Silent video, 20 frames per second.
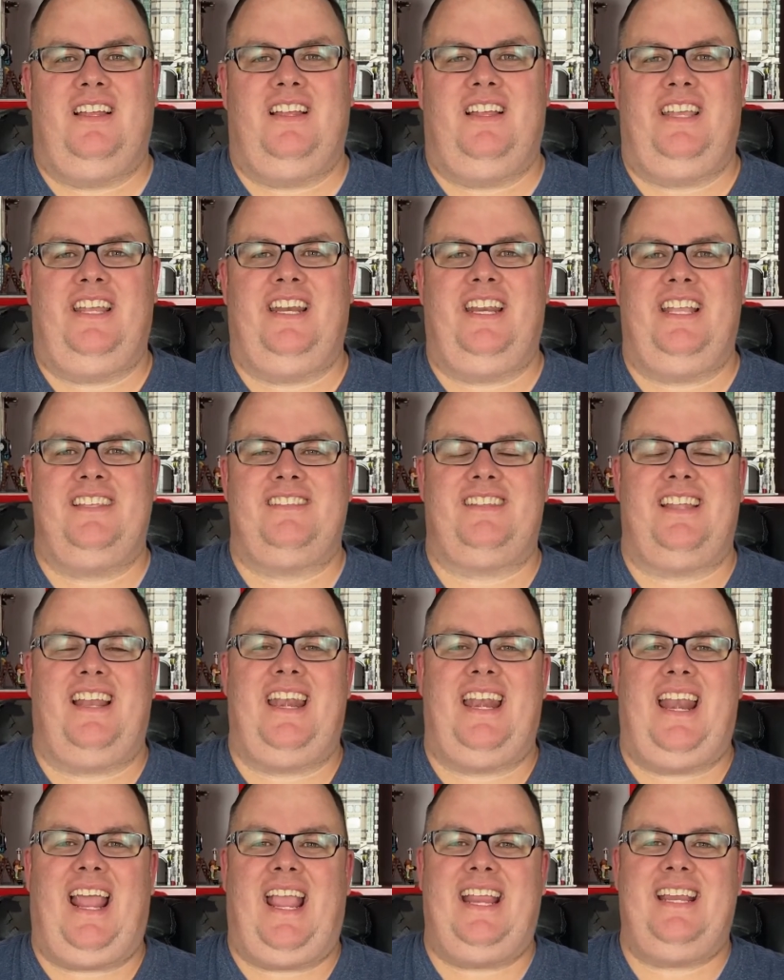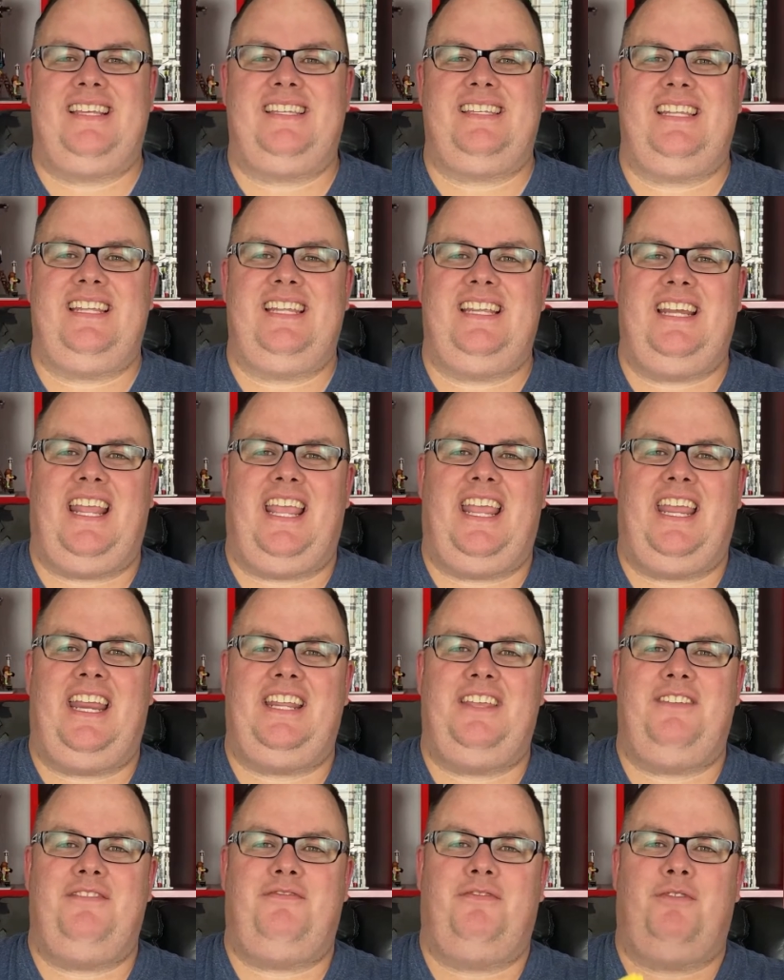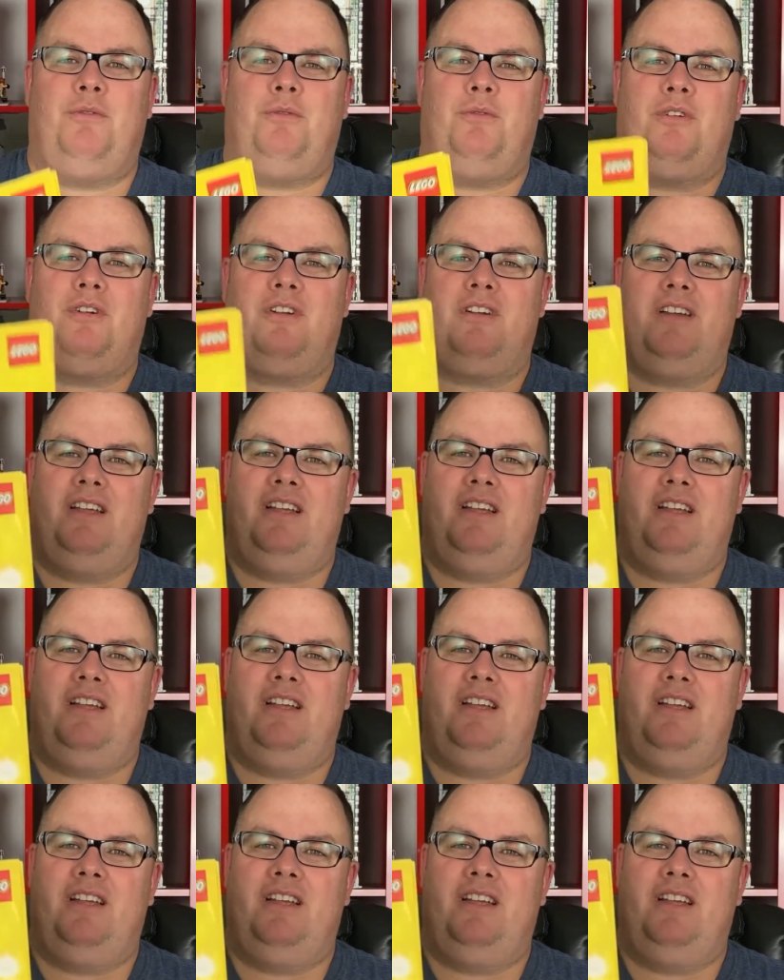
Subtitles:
It is the 1984